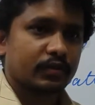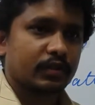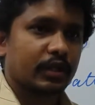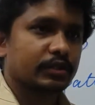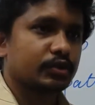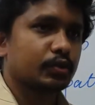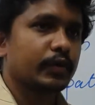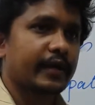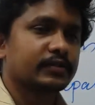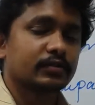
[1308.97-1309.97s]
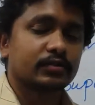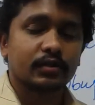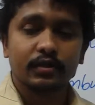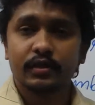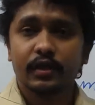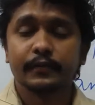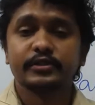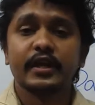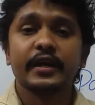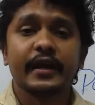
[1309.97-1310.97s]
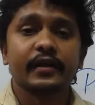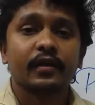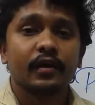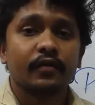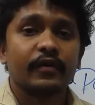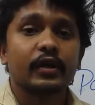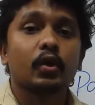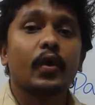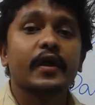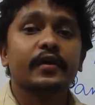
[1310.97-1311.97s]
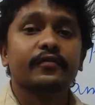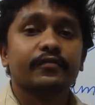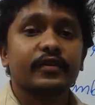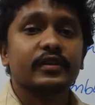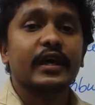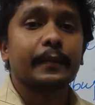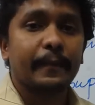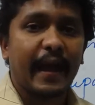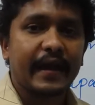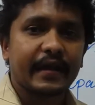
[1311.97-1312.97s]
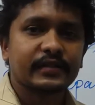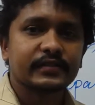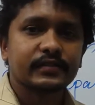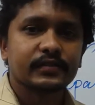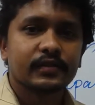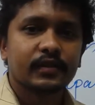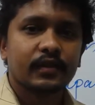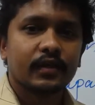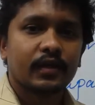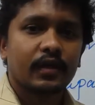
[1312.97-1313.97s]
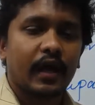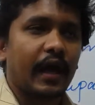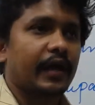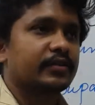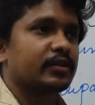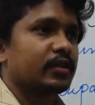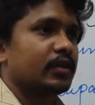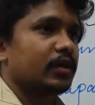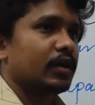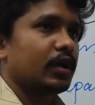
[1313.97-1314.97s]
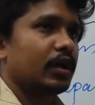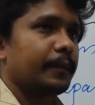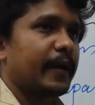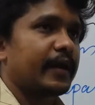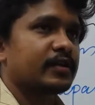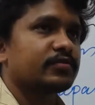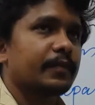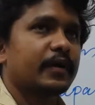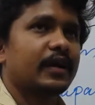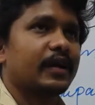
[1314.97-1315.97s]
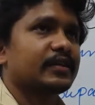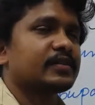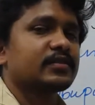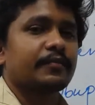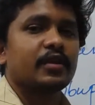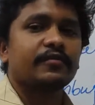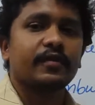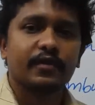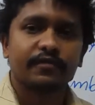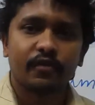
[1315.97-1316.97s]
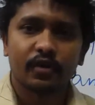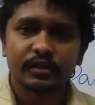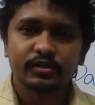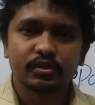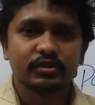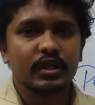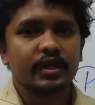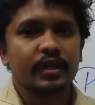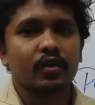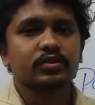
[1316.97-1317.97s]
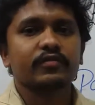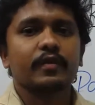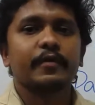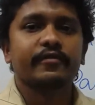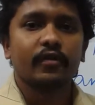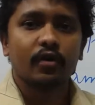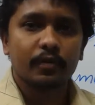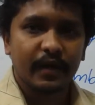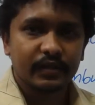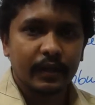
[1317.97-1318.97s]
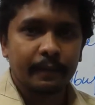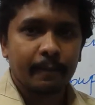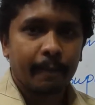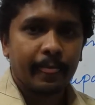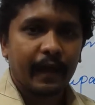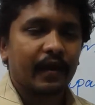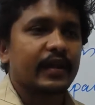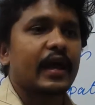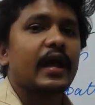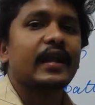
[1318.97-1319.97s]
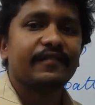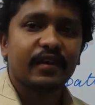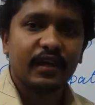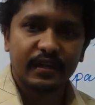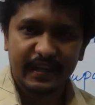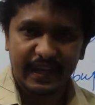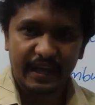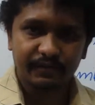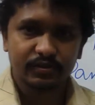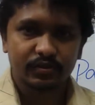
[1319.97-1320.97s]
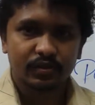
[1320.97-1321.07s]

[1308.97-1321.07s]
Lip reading: The students, the children were going with their parents, and parents will be collecting something from the forest. The children also will be followed by them, and they are living in the caves.